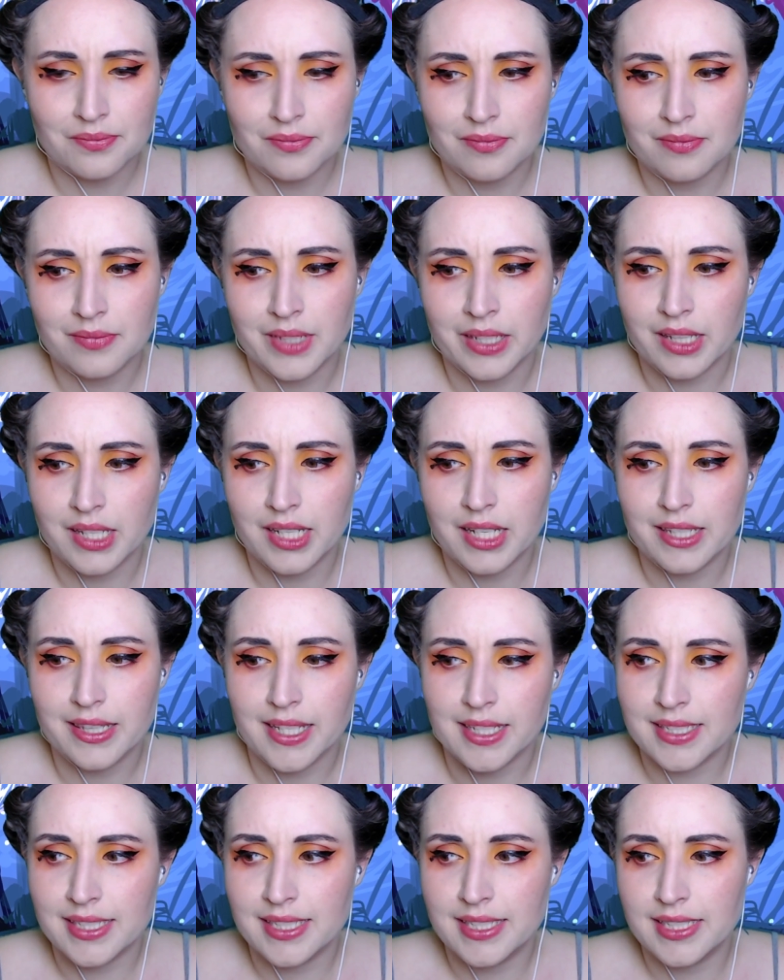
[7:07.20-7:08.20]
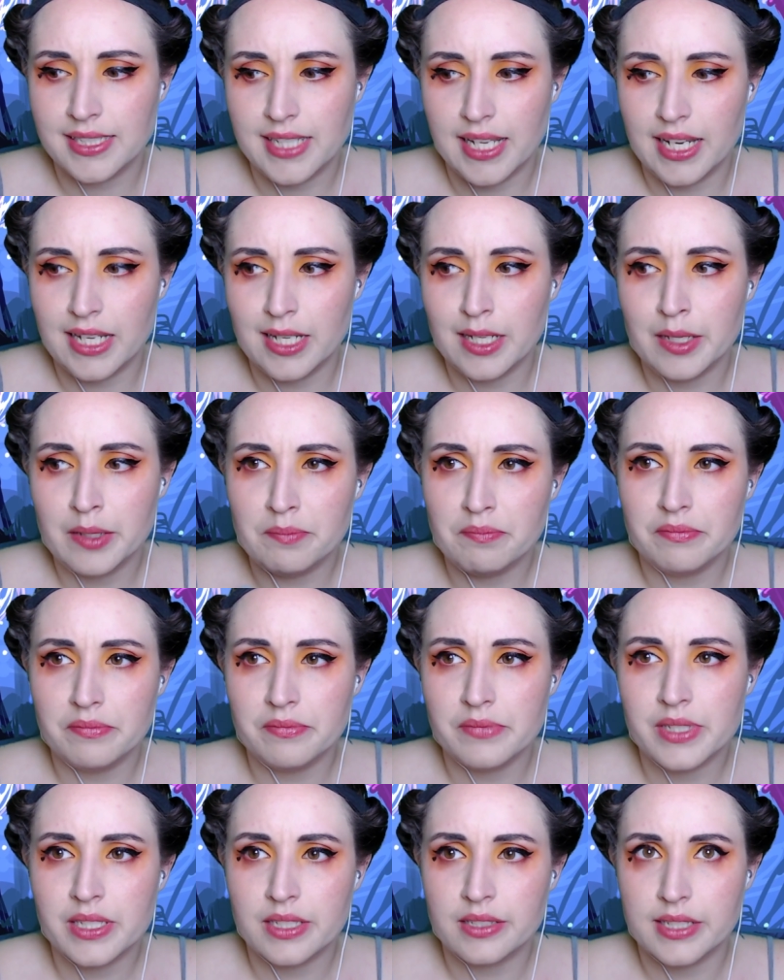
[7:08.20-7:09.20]
I think in that same
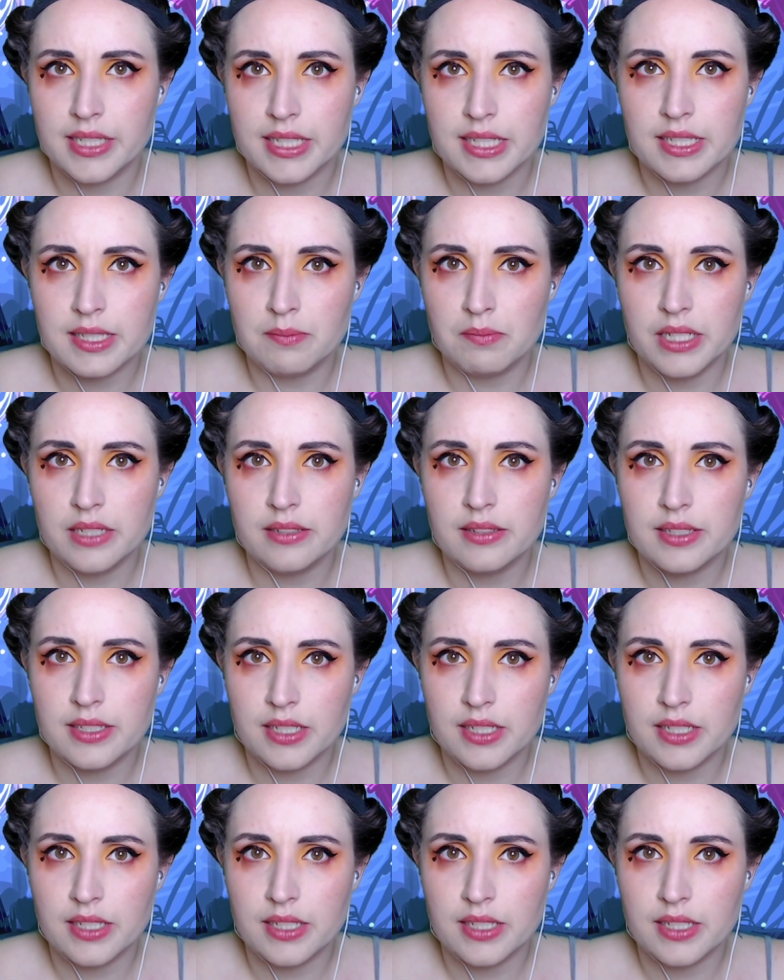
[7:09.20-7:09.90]
6 months,